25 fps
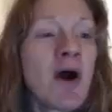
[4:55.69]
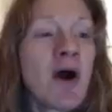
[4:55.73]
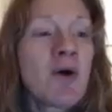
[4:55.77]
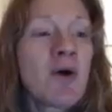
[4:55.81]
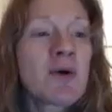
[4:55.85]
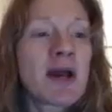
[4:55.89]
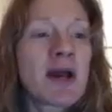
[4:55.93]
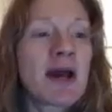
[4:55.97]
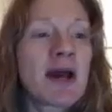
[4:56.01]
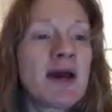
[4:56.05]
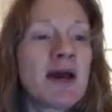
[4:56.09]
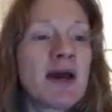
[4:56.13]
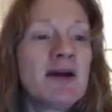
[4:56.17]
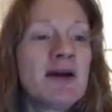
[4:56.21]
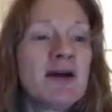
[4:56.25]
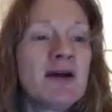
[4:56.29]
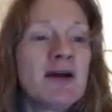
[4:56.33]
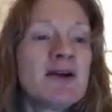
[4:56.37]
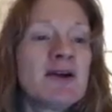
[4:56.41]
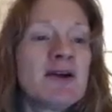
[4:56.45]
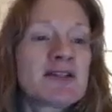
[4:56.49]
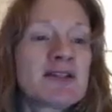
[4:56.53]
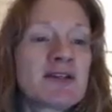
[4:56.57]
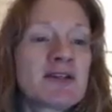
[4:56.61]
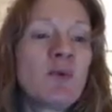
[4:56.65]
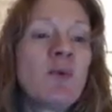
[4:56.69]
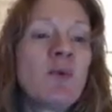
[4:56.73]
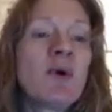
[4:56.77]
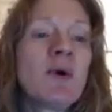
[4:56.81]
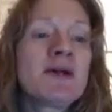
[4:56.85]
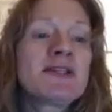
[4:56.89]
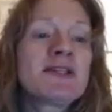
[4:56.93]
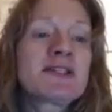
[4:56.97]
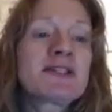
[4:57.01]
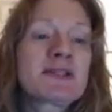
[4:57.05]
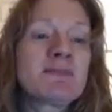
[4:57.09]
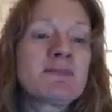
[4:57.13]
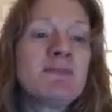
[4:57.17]
Okay, so
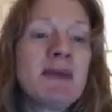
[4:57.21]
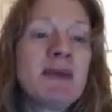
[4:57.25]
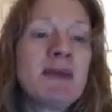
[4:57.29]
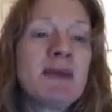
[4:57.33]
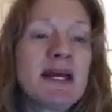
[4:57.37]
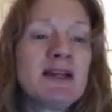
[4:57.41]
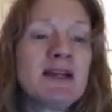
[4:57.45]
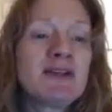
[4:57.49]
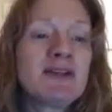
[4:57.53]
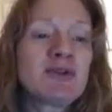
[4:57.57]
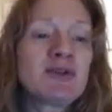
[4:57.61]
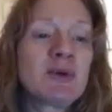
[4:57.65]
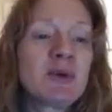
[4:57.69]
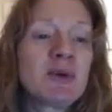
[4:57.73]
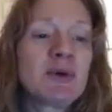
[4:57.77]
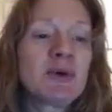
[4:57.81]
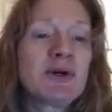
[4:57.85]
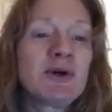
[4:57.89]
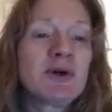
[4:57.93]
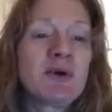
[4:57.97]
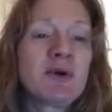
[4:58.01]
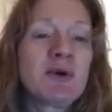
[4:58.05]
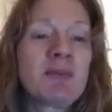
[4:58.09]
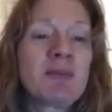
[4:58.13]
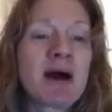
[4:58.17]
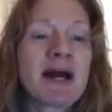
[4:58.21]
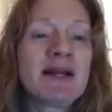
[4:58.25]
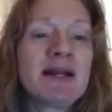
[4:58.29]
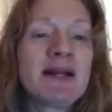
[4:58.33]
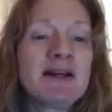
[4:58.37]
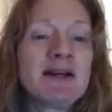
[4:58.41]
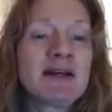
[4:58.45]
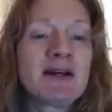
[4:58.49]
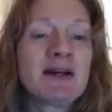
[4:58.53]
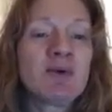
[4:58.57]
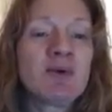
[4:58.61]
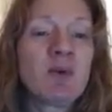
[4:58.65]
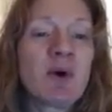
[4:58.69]
what's mandatory or
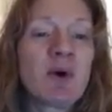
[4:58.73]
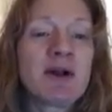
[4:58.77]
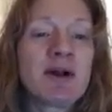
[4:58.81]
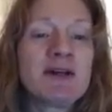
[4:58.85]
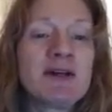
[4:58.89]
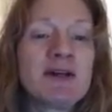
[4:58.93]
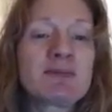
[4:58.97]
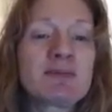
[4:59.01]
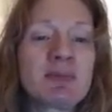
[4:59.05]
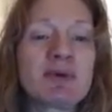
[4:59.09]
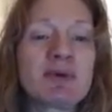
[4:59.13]
binding and what is